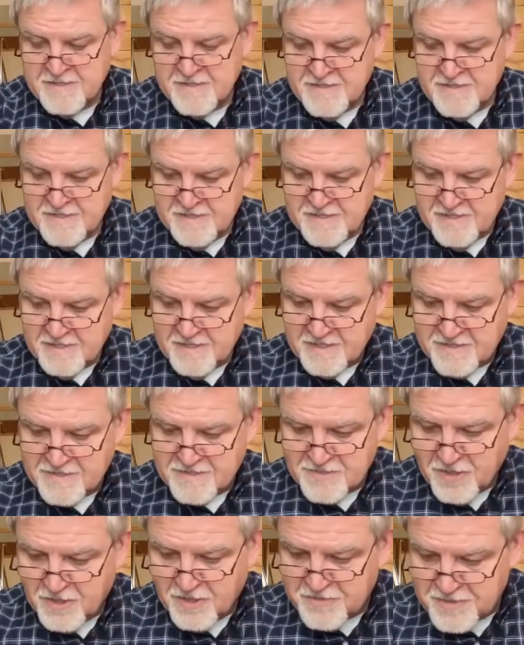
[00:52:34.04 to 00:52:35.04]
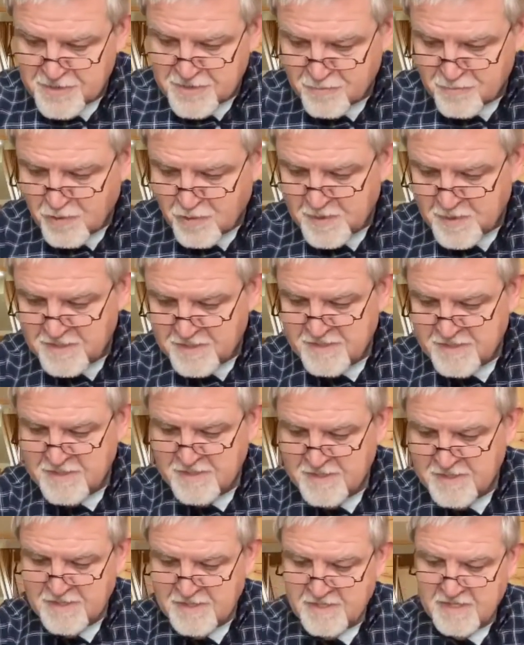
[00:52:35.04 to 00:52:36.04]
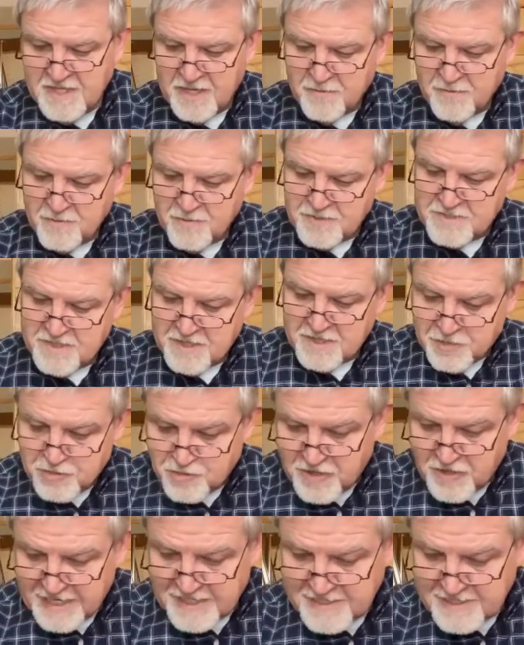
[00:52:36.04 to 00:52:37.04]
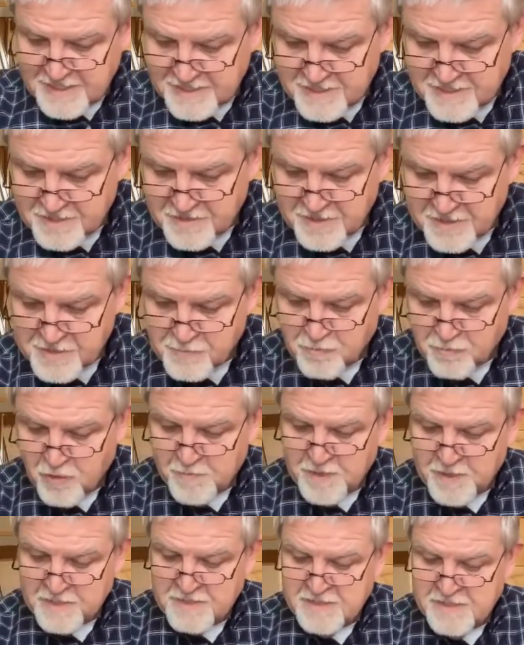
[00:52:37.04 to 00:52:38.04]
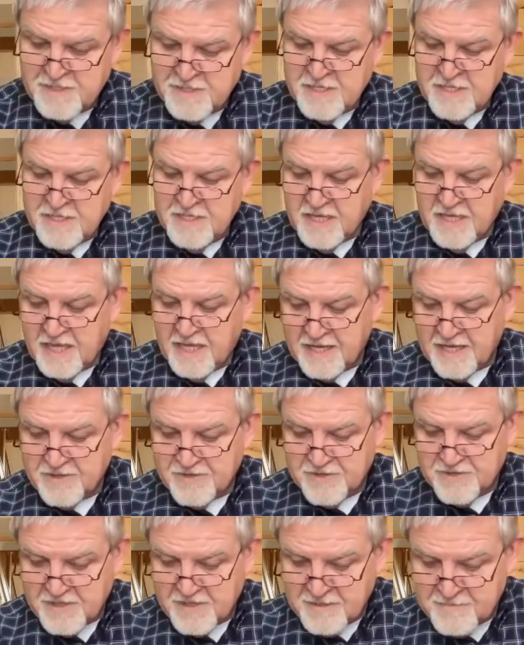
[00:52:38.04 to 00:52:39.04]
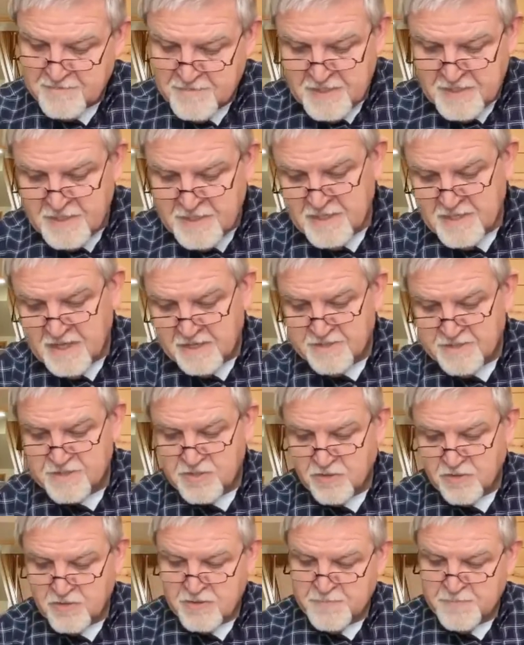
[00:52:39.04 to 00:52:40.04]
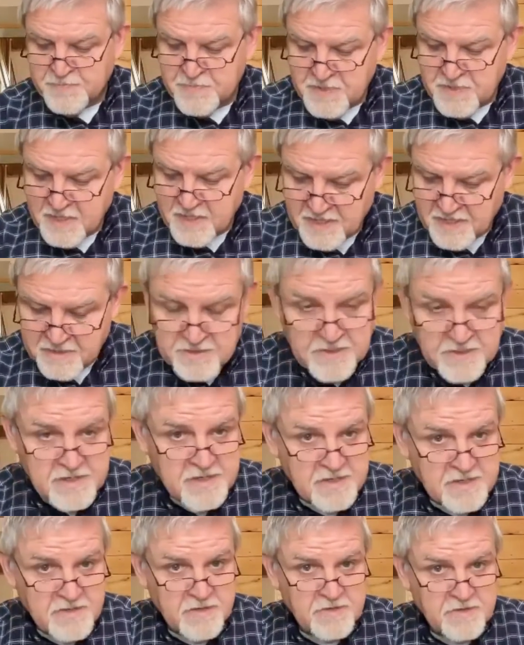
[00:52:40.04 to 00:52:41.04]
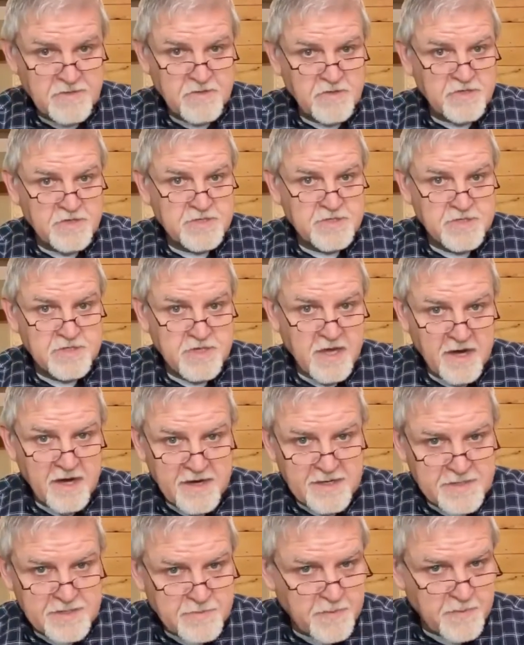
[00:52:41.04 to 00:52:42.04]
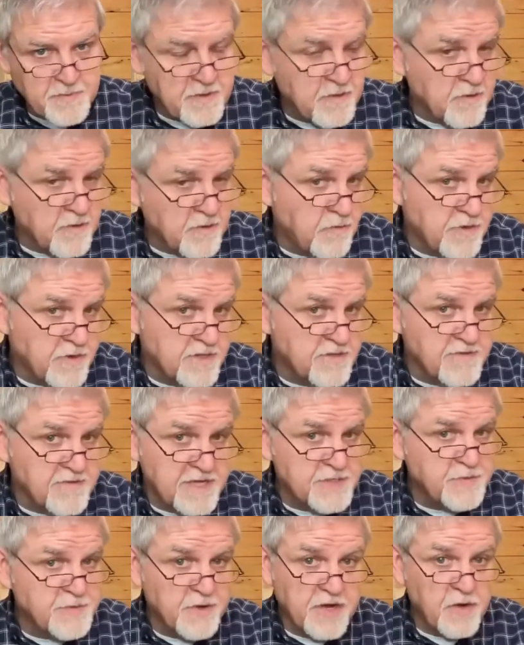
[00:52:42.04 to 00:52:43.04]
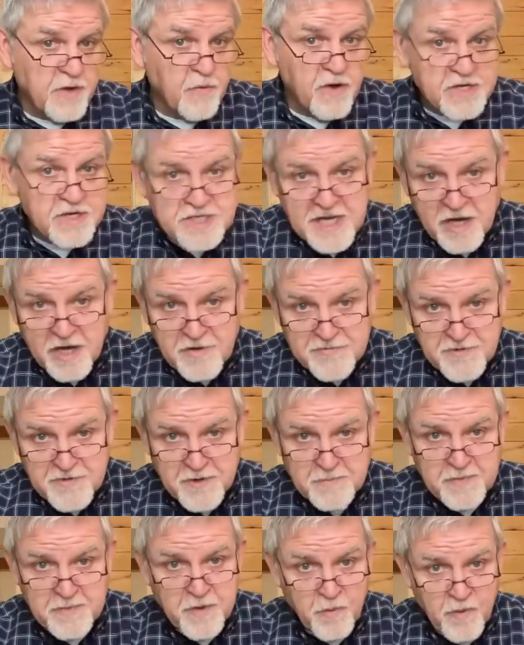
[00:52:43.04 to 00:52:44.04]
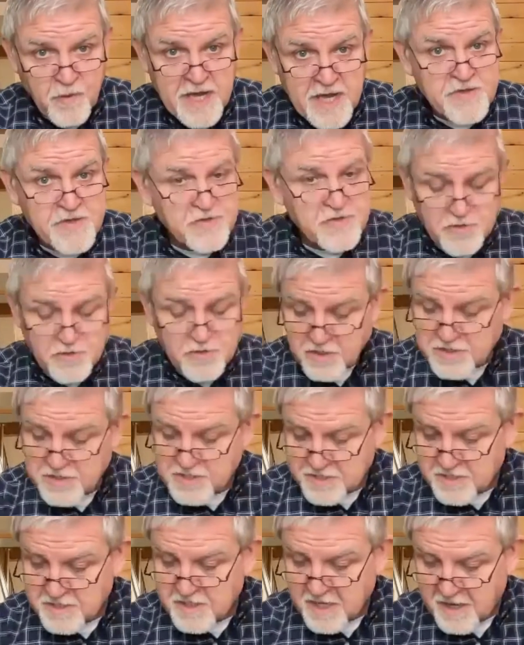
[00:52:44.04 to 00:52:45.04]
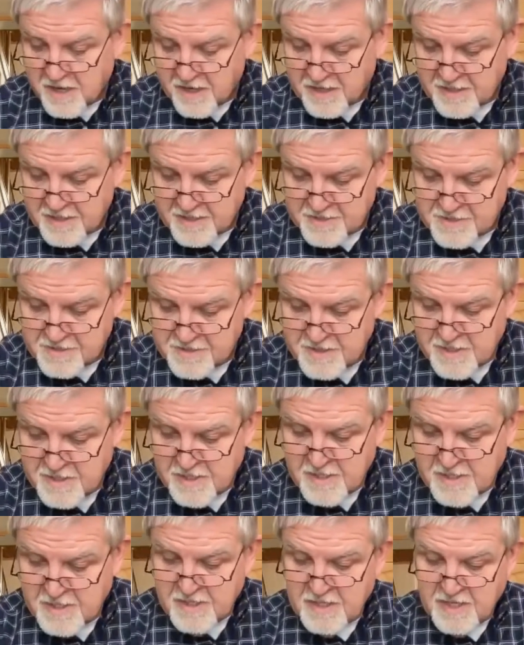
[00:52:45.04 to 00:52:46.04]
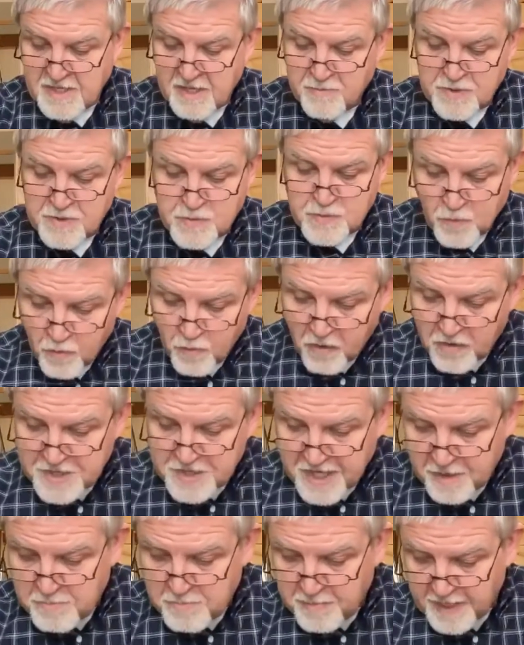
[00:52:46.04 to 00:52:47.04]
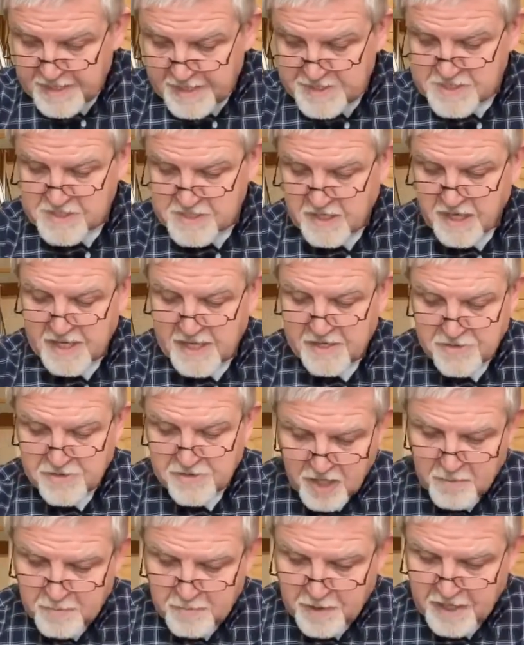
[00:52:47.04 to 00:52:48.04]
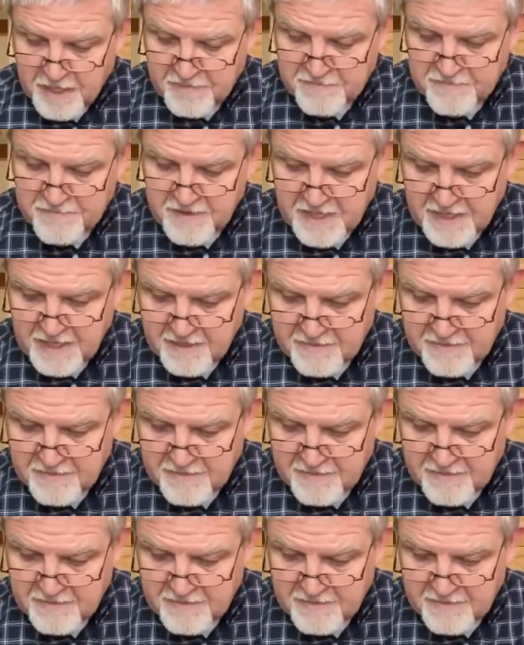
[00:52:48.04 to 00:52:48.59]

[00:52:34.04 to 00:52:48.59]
He saw this woman. He was attracted to this woman and uh, and so uh, the, the lust of the eyes uh, one of the things we got to watch out for beware the lust of the eyes he was walking by sight not by faith